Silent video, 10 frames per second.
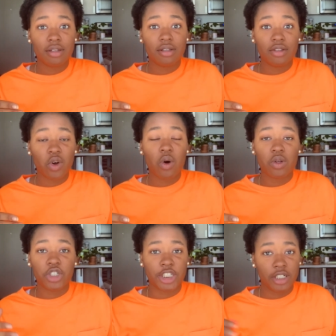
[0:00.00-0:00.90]
the
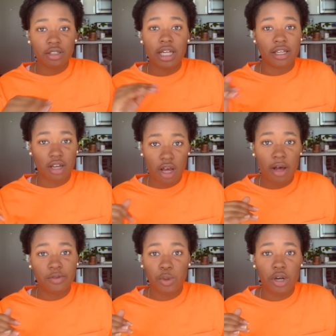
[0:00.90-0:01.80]
culture, like,
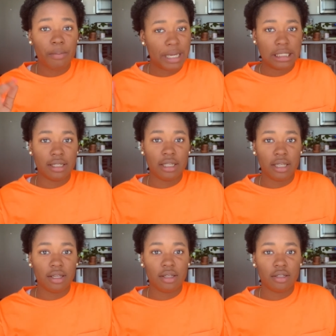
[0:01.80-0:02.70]
of Twitter, basically.